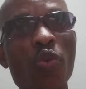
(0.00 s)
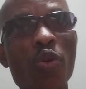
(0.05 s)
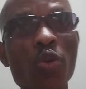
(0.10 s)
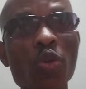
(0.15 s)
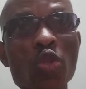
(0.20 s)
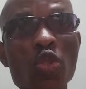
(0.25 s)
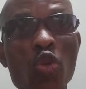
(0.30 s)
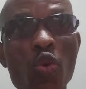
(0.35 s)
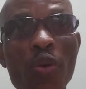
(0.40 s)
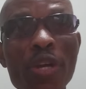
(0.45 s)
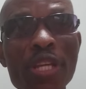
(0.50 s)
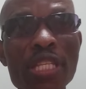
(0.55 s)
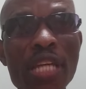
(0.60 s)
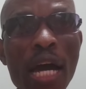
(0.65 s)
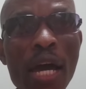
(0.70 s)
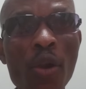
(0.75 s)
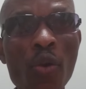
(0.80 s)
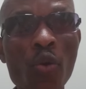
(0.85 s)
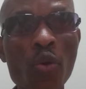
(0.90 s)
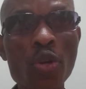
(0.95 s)
We will do it
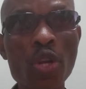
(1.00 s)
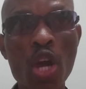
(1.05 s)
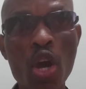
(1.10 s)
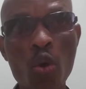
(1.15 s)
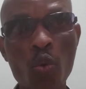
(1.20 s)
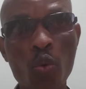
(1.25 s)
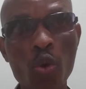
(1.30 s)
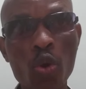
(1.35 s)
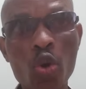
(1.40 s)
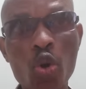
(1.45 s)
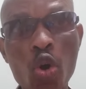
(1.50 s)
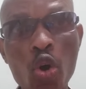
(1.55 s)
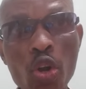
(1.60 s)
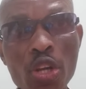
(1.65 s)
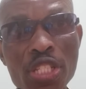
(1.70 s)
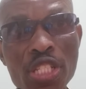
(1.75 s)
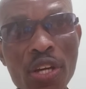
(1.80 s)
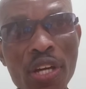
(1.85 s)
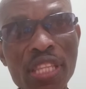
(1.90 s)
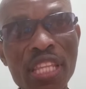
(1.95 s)
alone. We'll
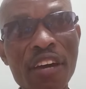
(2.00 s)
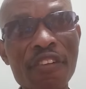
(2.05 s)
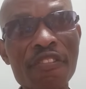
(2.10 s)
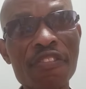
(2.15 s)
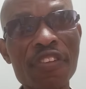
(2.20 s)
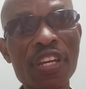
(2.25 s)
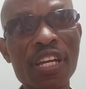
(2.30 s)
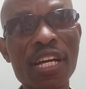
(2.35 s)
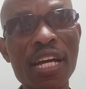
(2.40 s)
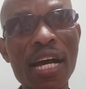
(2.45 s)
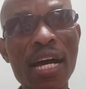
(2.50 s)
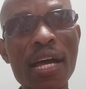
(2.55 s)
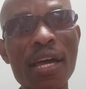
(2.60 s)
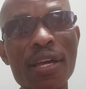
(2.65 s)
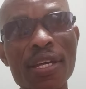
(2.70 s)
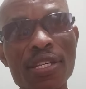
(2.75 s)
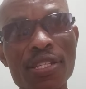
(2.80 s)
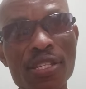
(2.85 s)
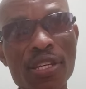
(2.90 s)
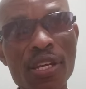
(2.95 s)
call South
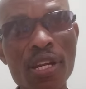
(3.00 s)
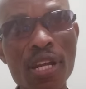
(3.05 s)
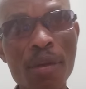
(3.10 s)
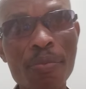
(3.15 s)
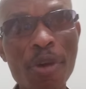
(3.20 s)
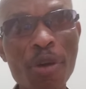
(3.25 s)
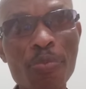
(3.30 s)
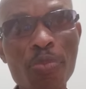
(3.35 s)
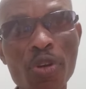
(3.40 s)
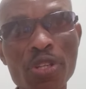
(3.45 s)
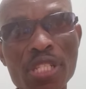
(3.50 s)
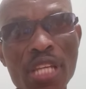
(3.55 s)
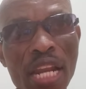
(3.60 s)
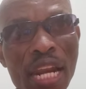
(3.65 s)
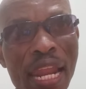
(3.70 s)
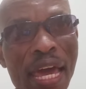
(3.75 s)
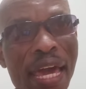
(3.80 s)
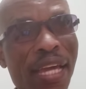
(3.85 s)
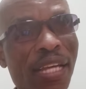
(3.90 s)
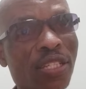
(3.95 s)
Africa. Cyril
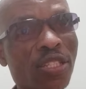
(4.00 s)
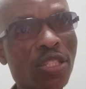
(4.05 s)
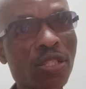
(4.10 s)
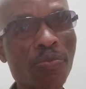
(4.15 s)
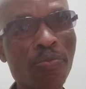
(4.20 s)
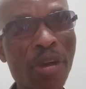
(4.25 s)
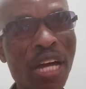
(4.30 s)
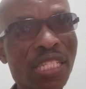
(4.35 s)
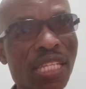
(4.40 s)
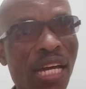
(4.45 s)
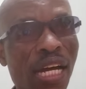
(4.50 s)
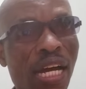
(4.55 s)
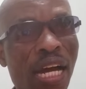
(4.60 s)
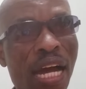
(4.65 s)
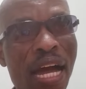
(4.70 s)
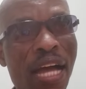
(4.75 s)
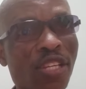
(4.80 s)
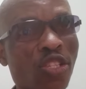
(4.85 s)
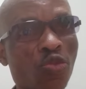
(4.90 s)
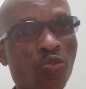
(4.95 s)
Ramaphosa likes
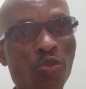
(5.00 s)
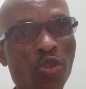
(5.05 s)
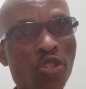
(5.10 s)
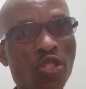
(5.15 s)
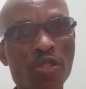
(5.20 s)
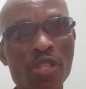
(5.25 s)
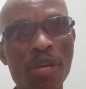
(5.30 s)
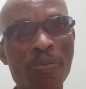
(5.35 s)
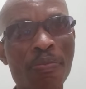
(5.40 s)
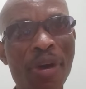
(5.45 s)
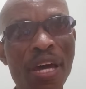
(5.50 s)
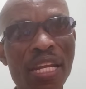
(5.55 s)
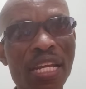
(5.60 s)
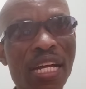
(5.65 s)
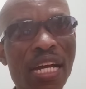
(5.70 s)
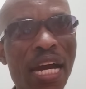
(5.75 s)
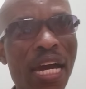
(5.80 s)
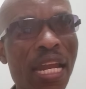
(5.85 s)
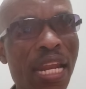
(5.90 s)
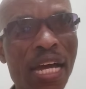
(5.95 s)
massacres, the
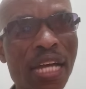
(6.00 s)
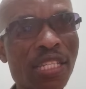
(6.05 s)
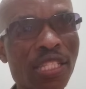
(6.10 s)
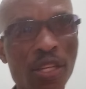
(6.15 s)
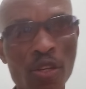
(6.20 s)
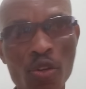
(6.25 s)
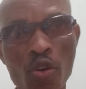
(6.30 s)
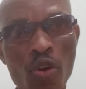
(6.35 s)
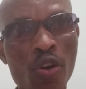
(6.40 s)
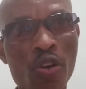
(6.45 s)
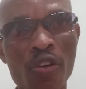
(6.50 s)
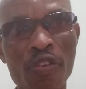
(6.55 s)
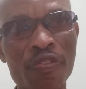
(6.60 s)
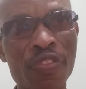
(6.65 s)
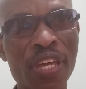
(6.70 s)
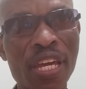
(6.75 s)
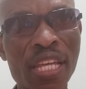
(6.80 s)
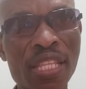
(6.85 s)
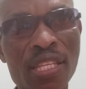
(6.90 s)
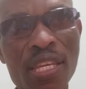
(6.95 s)
Maricanas and all
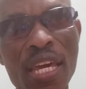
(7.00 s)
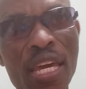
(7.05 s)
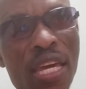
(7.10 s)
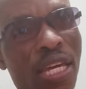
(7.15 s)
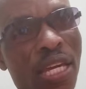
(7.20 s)
of that.